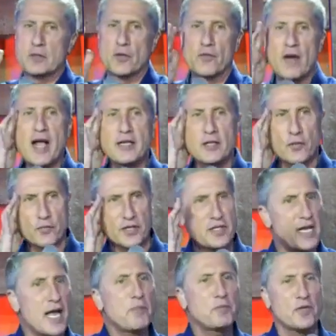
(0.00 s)
directed
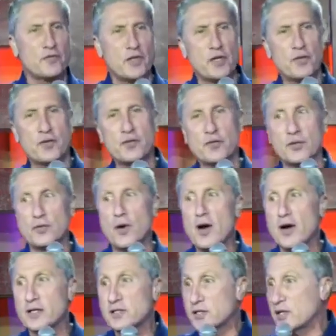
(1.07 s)
redemptively through the
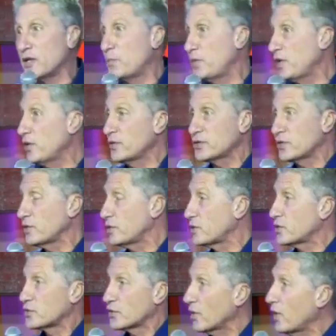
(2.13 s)
Lord, it's going to be used to
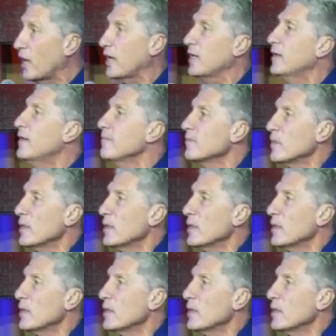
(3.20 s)
destroy.